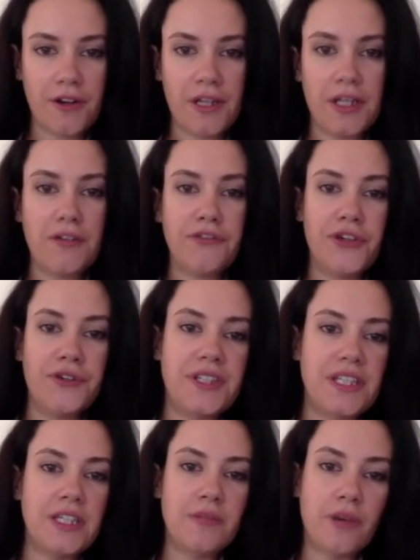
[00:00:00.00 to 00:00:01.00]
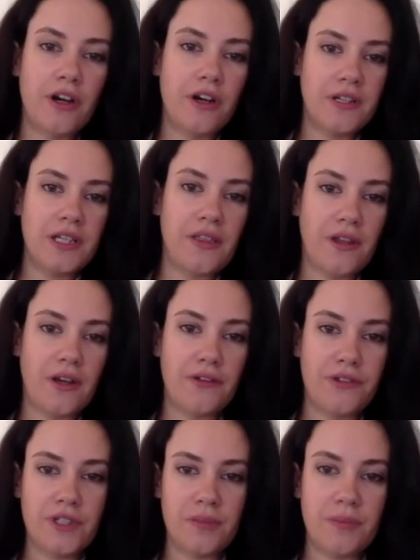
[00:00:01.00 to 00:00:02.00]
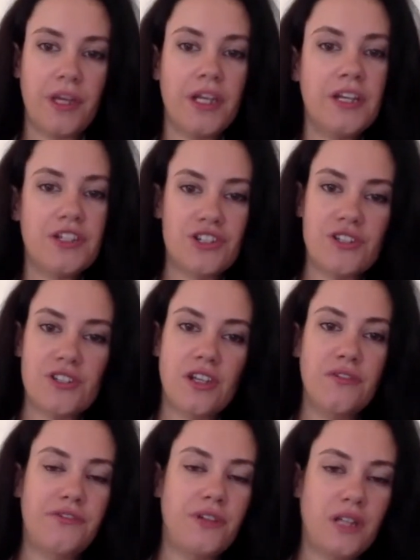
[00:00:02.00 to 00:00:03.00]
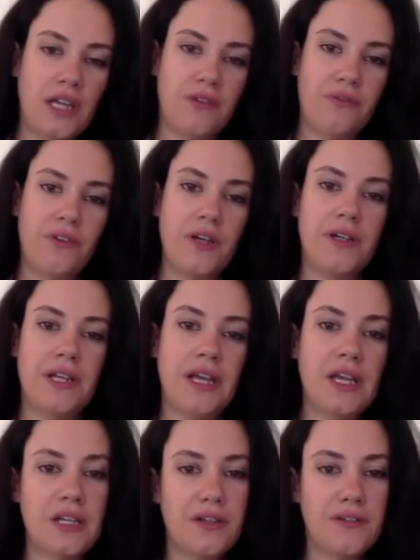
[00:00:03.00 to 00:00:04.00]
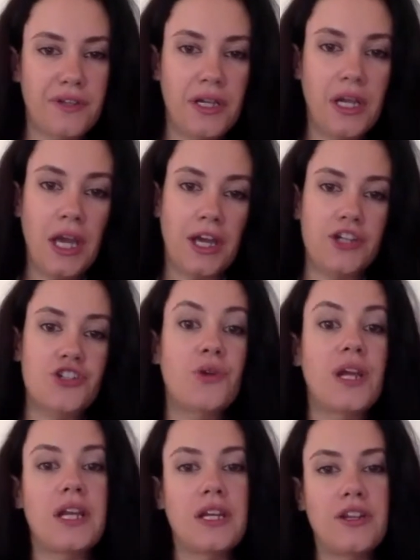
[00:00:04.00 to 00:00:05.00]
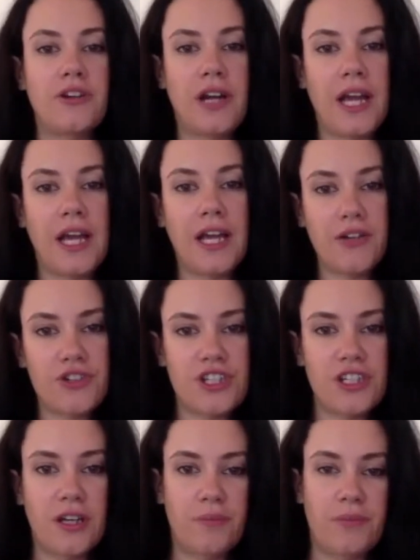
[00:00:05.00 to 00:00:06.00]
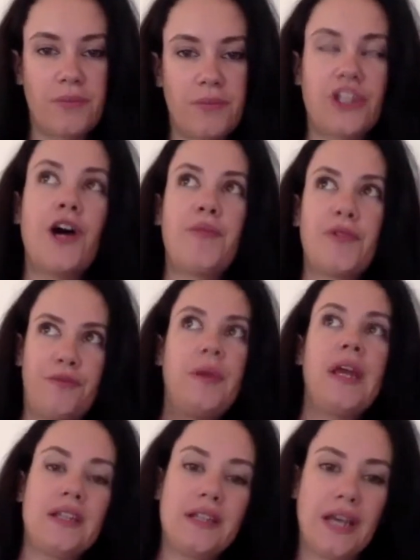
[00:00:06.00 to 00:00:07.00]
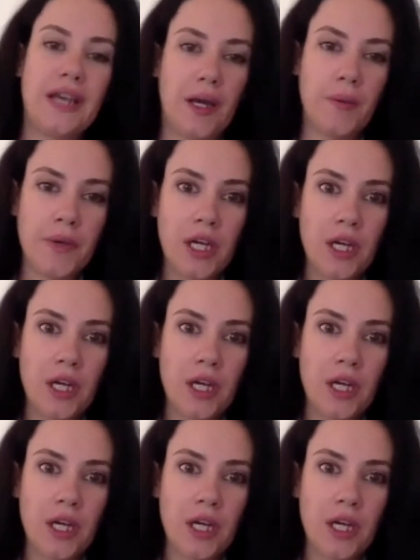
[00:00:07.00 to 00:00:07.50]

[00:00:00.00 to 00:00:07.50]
And if your team are only there for the money, it's just going to feel like very negative and draining your energy on top of paying them.